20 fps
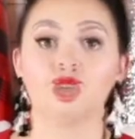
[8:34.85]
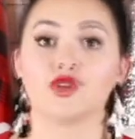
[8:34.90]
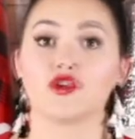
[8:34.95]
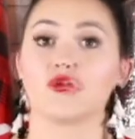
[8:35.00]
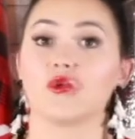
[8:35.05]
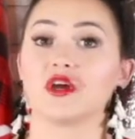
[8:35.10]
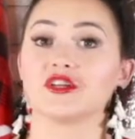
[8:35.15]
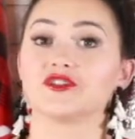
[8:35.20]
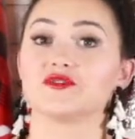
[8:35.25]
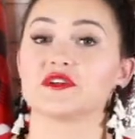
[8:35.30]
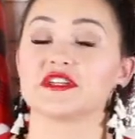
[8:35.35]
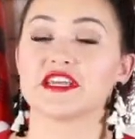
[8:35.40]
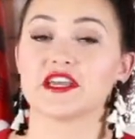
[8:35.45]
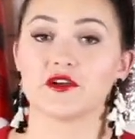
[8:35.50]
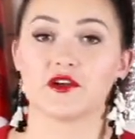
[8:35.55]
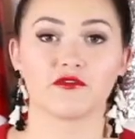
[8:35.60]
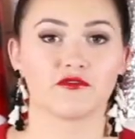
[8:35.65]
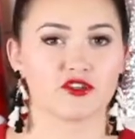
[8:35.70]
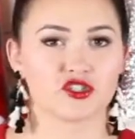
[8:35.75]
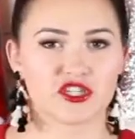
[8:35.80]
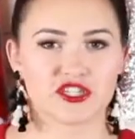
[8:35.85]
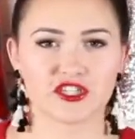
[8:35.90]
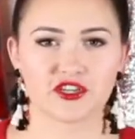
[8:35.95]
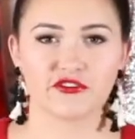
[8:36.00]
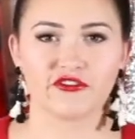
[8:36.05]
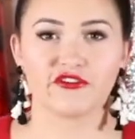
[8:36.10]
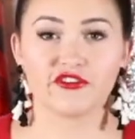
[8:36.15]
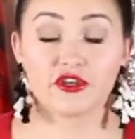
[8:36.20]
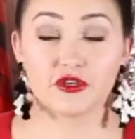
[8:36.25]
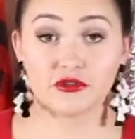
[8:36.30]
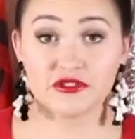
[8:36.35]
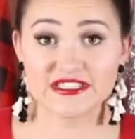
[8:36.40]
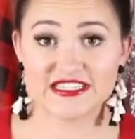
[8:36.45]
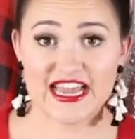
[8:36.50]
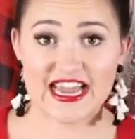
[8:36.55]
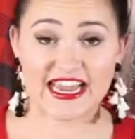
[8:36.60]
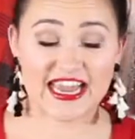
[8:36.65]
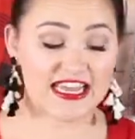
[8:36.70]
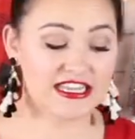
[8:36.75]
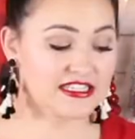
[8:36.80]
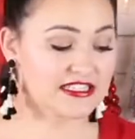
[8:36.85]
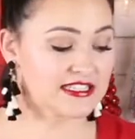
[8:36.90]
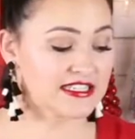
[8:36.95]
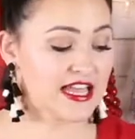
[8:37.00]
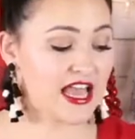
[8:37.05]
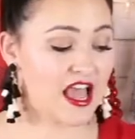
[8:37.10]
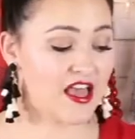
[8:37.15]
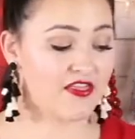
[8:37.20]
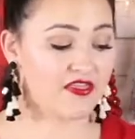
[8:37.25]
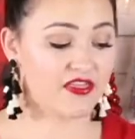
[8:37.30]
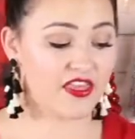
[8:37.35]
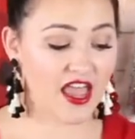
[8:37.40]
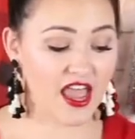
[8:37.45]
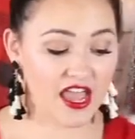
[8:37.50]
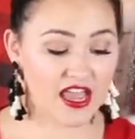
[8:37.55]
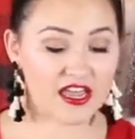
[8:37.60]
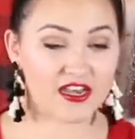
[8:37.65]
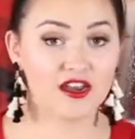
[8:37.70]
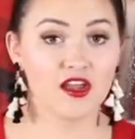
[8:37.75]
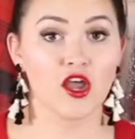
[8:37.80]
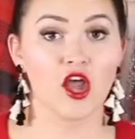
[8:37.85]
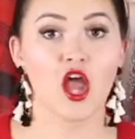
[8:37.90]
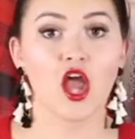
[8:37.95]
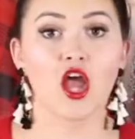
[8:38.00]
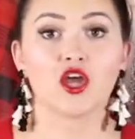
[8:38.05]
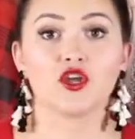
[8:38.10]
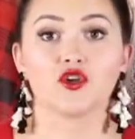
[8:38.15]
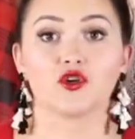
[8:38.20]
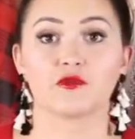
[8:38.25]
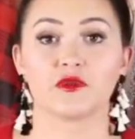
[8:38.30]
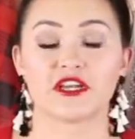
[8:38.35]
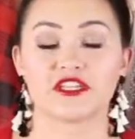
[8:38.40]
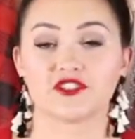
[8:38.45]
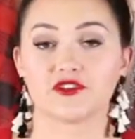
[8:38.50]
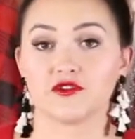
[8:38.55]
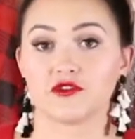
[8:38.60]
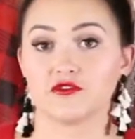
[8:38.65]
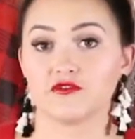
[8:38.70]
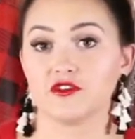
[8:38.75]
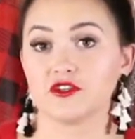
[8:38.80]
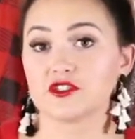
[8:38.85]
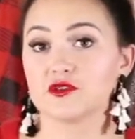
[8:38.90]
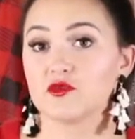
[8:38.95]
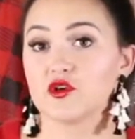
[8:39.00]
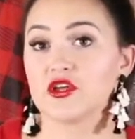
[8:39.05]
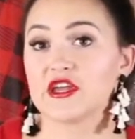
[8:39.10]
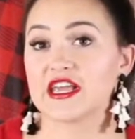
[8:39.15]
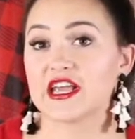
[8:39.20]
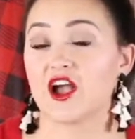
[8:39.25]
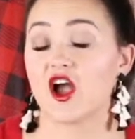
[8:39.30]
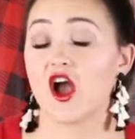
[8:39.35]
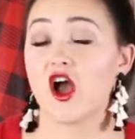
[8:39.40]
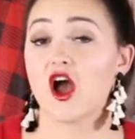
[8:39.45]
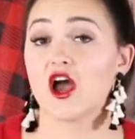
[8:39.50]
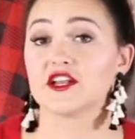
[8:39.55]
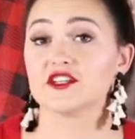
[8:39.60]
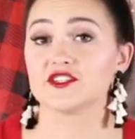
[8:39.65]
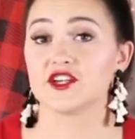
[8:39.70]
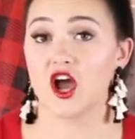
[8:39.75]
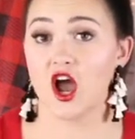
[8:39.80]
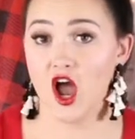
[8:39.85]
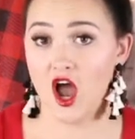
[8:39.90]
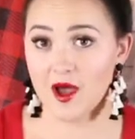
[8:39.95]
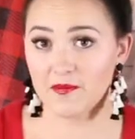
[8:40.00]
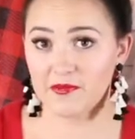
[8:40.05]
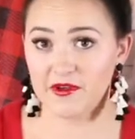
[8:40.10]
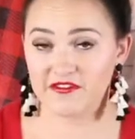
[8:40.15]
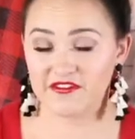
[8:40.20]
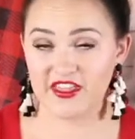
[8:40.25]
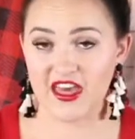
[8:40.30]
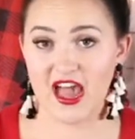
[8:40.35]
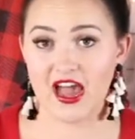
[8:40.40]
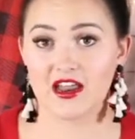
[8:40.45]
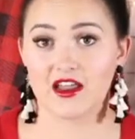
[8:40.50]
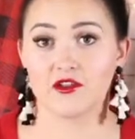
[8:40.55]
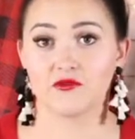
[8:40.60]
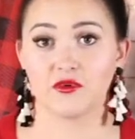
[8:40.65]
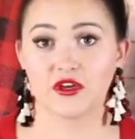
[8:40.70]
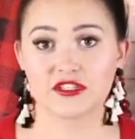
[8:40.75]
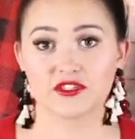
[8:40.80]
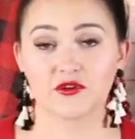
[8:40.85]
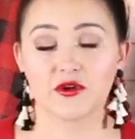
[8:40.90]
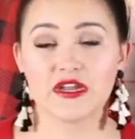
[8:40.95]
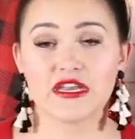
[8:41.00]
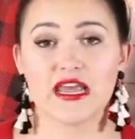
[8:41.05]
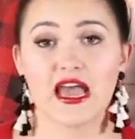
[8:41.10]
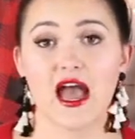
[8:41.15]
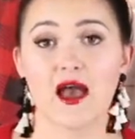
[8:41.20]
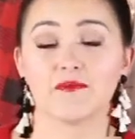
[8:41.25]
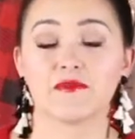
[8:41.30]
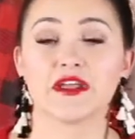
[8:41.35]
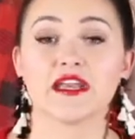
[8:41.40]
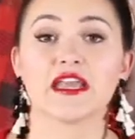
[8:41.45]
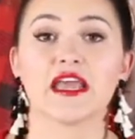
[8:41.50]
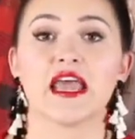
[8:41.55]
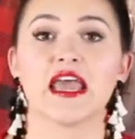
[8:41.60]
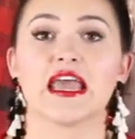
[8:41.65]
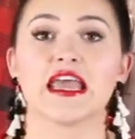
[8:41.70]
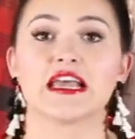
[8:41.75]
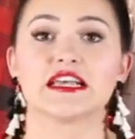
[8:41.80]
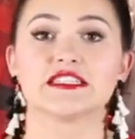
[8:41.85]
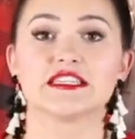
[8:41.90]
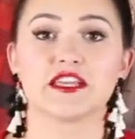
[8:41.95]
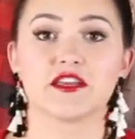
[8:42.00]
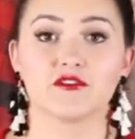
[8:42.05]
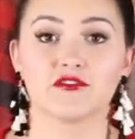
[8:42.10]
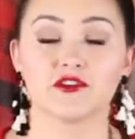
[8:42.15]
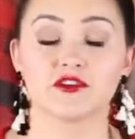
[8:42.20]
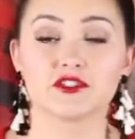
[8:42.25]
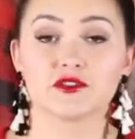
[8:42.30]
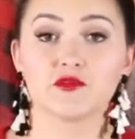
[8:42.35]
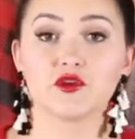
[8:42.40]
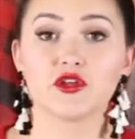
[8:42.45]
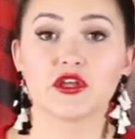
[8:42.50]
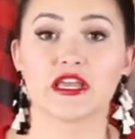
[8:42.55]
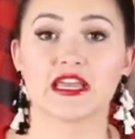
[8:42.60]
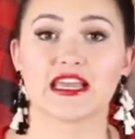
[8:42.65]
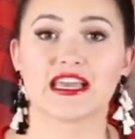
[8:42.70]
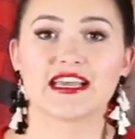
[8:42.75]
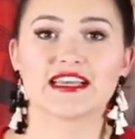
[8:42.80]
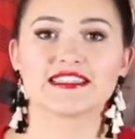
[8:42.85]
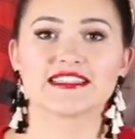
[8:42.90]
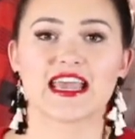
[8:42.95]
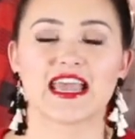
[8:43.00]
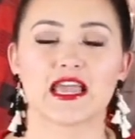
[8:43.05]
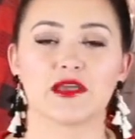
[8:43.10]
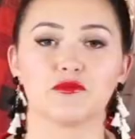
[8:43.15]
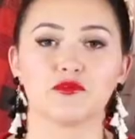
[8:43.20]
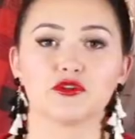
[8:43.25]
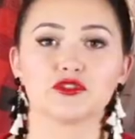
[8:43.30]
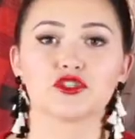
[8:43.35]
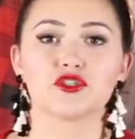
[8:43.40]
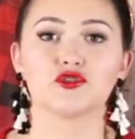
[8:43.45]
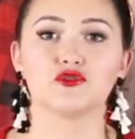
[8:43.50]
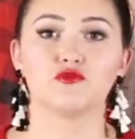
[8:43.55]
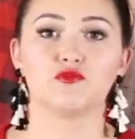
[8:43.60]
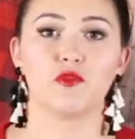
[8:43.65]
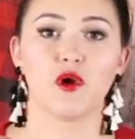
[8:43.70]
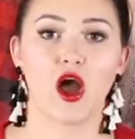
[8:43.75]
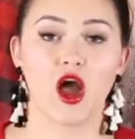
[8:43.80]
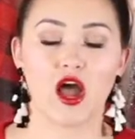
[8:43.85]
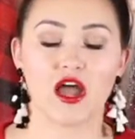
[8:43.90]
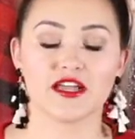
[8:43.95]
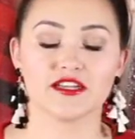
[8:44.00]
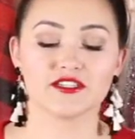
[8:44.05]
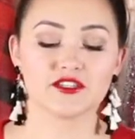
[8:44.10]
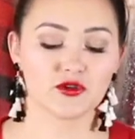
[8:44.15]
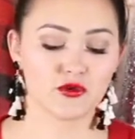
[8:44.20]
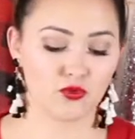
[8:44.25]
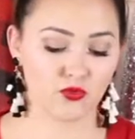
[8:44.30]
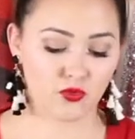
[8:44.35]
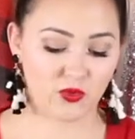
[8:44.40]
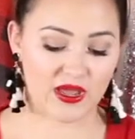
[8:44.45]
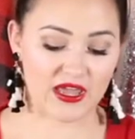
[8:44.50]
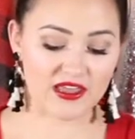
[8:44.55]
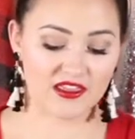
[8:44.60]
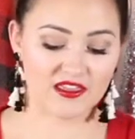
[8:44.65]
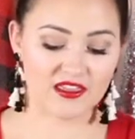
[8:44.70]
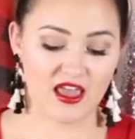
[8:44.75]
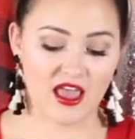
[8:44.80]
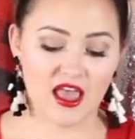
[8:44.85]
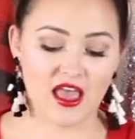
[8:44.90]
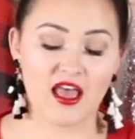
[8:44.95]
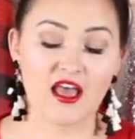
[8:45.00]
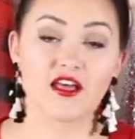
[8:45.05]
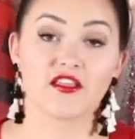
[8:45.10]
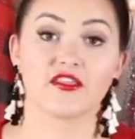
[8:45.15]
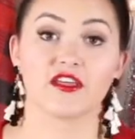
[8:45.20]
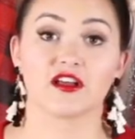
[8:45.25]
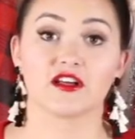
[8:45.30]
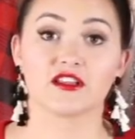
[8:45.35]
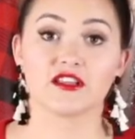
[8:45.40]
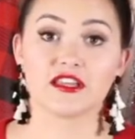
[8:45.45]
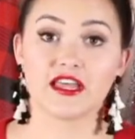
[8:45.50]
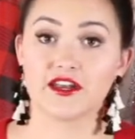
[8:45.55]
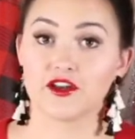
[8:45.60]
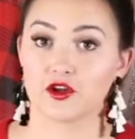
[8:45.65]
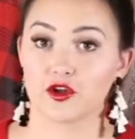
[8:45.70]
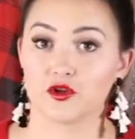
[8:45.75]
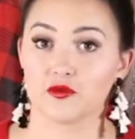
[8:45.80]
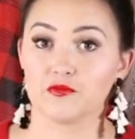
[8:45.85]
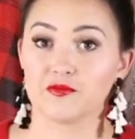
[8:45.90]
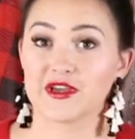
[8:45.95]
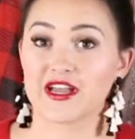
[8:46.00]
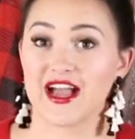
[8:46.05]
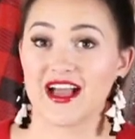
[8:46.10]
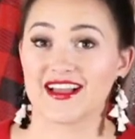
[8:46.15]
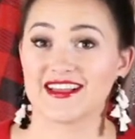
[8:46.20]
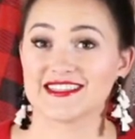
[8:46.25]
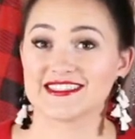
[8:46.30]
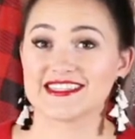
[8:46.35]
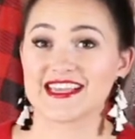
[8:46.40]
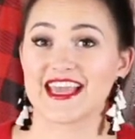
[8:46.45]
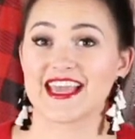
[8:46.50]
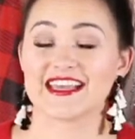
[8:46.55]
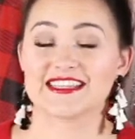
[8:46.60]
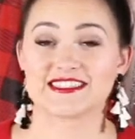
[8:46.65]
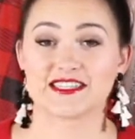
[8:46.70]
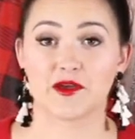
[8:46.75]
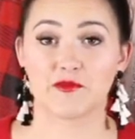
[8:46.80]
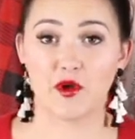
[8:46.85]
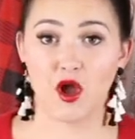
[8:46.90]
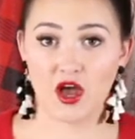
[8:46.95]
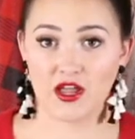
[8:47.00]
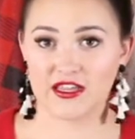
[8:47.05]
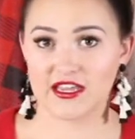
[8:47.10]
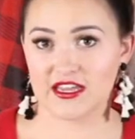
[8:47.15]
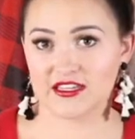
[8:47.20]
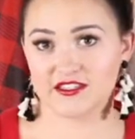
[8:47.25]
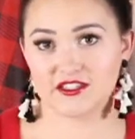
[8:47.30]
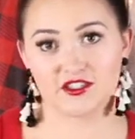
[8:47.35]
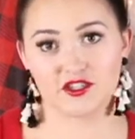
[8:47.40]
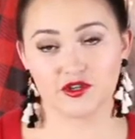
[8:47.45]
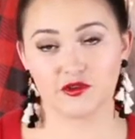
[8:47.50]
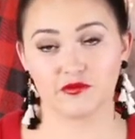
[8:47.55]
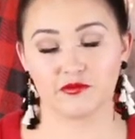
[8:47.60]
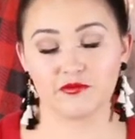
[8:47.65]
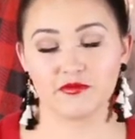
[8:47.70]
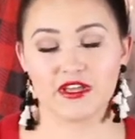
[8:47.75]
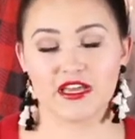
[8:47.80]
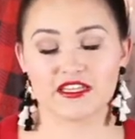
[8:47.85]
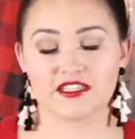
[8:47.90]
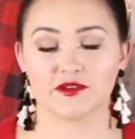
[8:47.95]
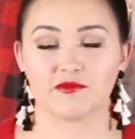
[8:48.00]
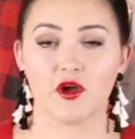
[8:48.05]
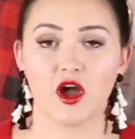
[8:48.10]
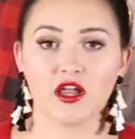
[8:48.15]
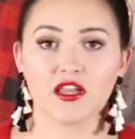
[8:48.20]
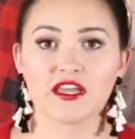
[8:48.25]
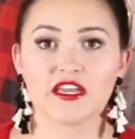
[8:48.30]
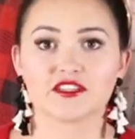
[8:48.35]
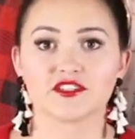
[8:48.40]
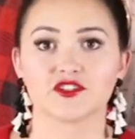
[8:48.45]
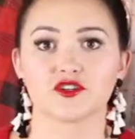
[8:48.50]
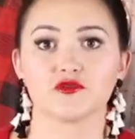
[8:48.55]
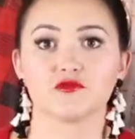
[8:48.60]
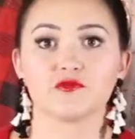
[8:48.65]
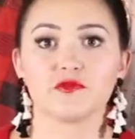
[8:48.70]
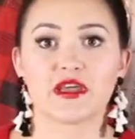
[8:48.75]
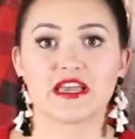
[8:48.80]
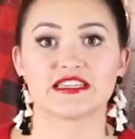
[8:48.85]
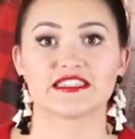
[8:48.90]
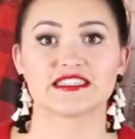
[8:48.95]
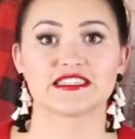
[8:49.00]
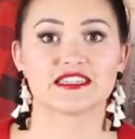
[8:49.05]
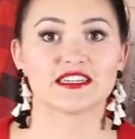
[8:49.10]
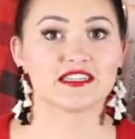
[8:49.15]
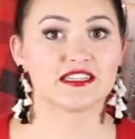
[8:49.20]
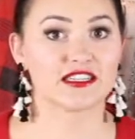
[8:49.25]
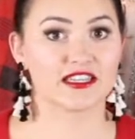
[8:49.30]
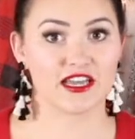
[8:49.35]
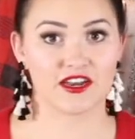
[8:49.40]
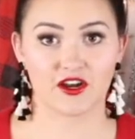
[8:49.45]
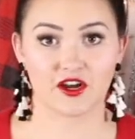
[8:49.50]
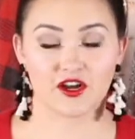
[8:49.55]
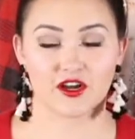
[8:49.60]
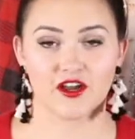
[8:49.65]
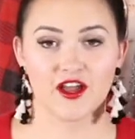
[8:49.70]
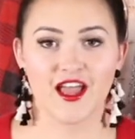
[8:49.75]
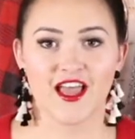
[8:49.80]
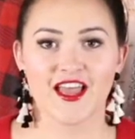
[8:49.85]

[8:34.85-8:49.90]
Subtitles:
You want to adhere it for just a few seconds, and then you'll place your Infusible ink on top of that. And what's going to happen is the Infusible ink is able to bond with the glitter because it's a polyester based glitter.